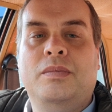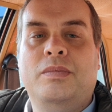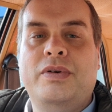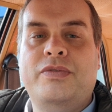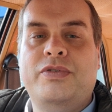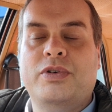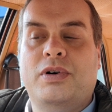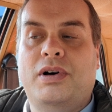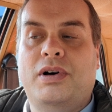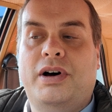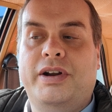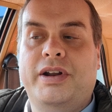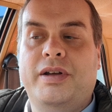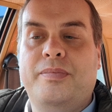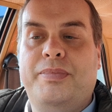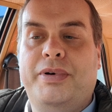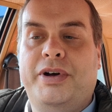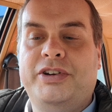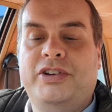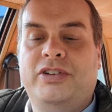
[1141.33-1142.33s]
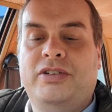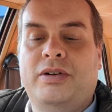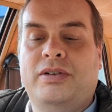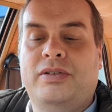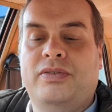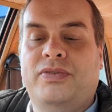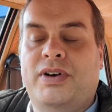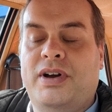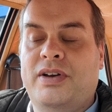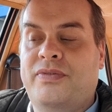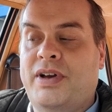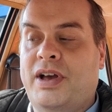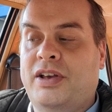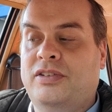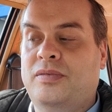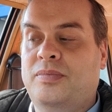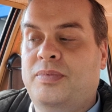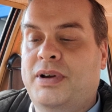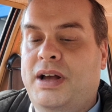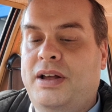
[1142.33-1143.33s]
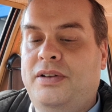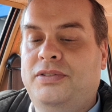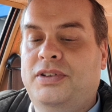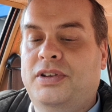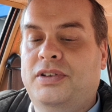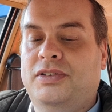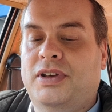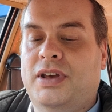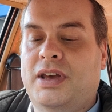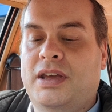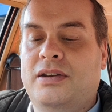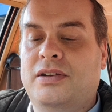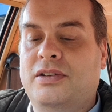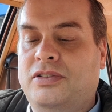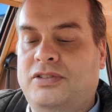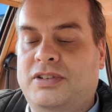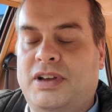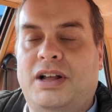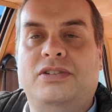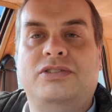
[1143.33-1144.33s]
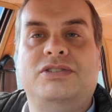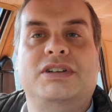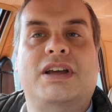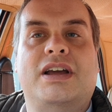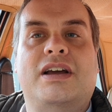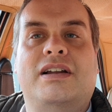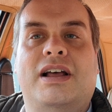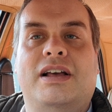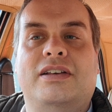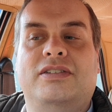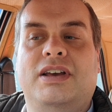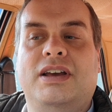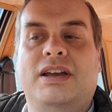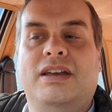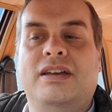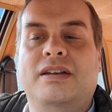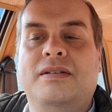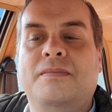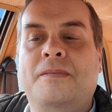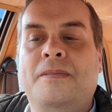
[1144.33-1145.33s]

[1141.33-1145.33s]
with hard-earned budget up to five thousand pounds as a nostalgic classic?